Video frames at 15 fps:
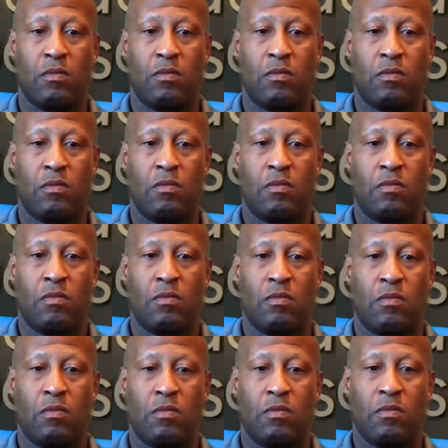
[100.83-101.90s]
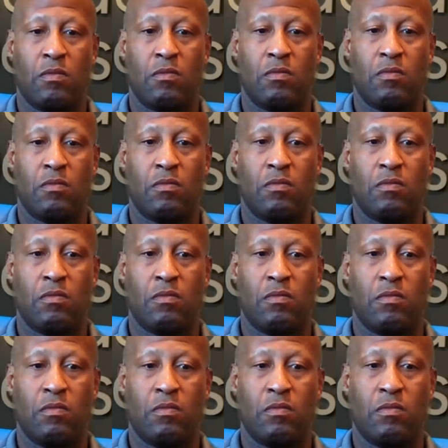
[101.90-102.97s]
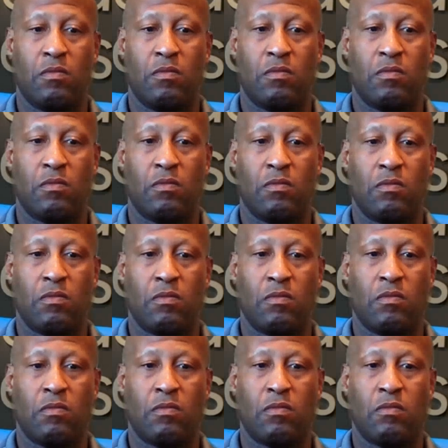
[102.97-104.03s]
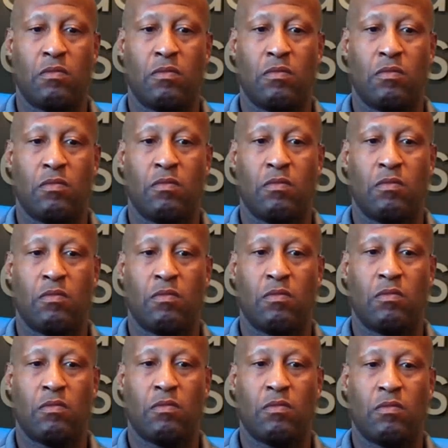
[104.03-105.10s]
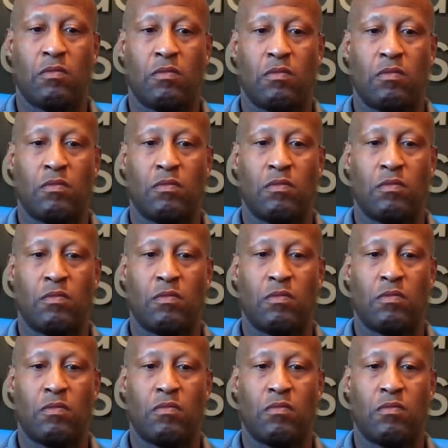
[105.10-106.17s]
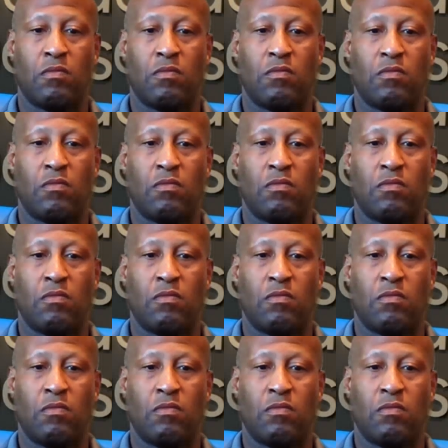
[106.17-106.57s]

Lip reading: (silent)